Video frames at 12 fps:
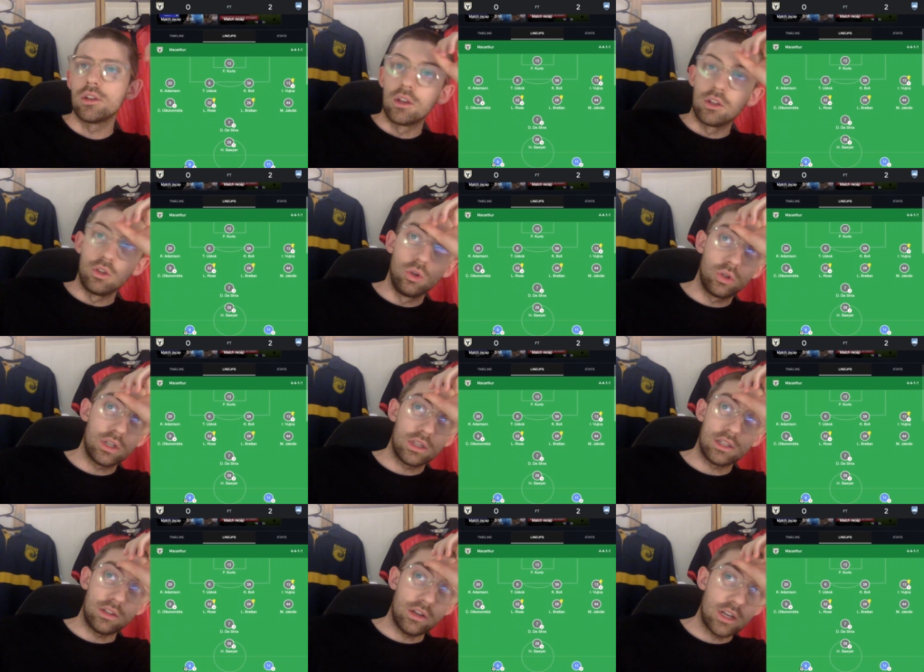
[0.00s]
You look at the
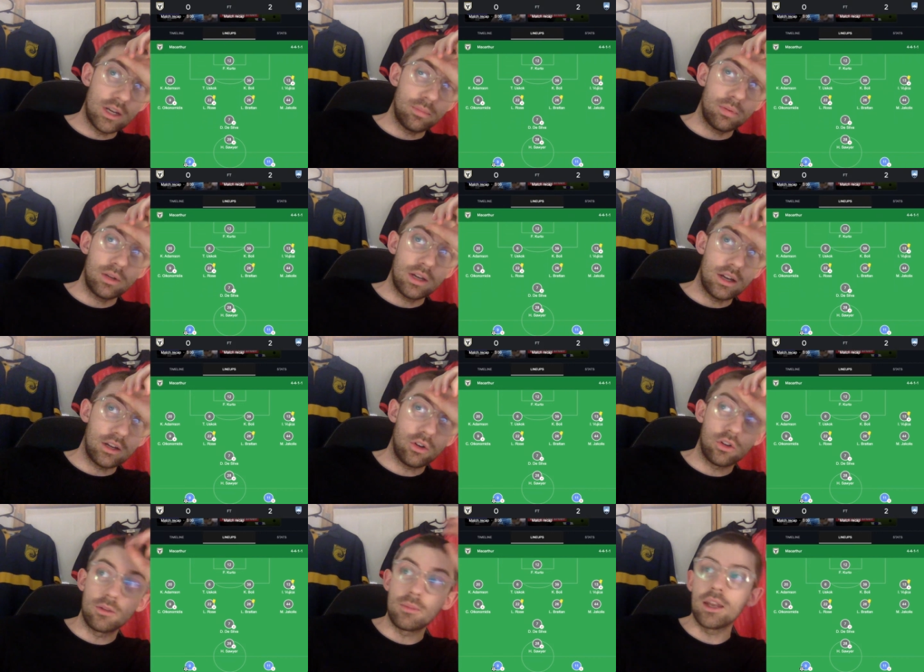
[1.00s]
lineup,
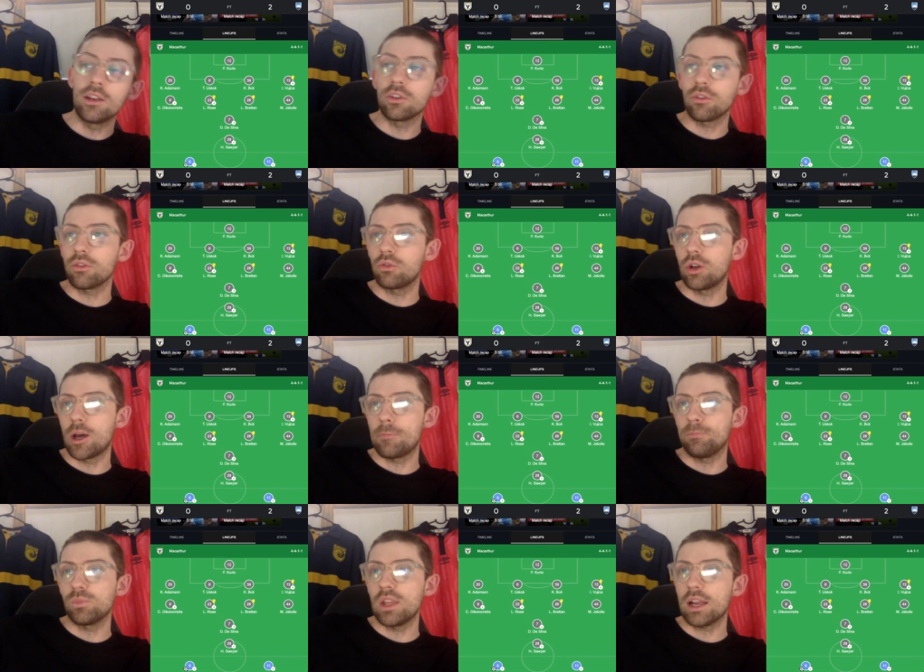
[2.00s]
Economides off the right,
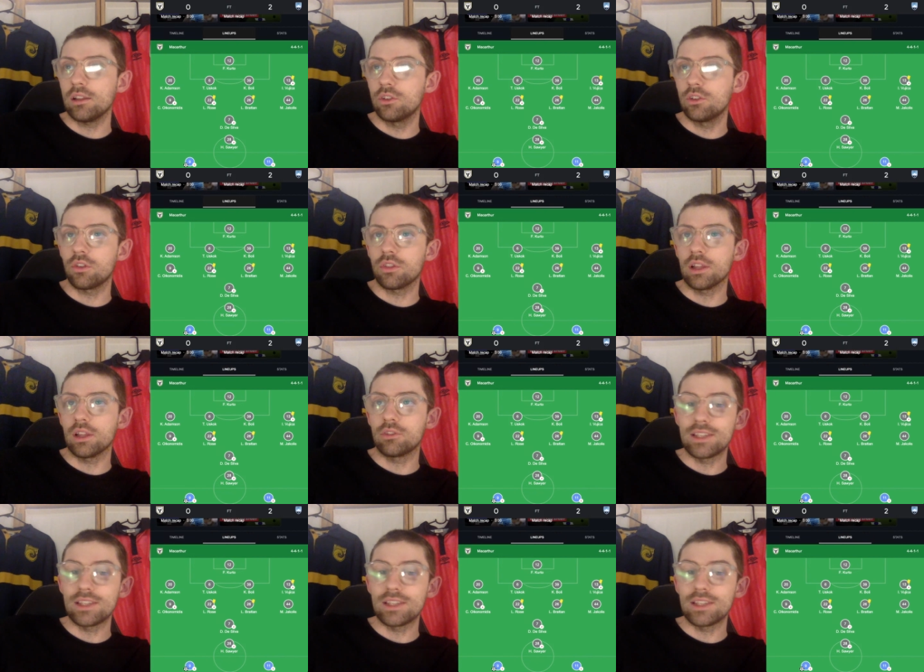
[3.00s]
Yakalish off the left.